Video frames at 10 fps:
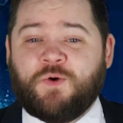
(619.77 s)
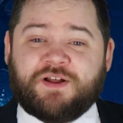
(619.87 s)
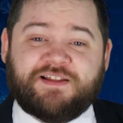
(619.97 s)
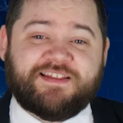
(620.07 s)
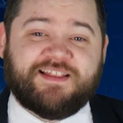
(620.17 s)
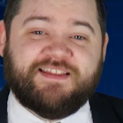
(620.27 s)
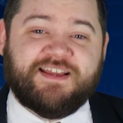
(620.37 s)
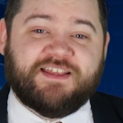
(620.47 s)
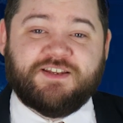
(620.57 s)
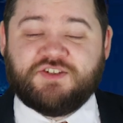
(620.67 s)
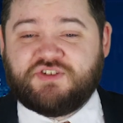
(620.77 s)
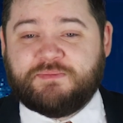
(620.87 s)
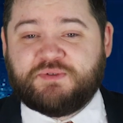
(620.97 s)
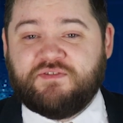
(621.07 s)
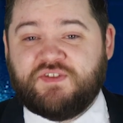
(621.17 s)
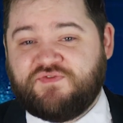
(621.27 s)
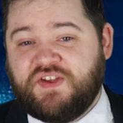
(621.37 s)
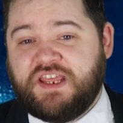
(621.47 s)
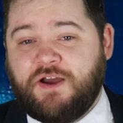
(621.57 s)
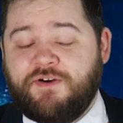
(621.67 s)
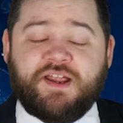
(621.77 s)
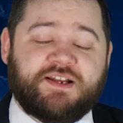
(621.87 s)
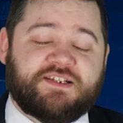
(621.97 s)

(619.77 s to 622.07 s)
or click the link in the description of this video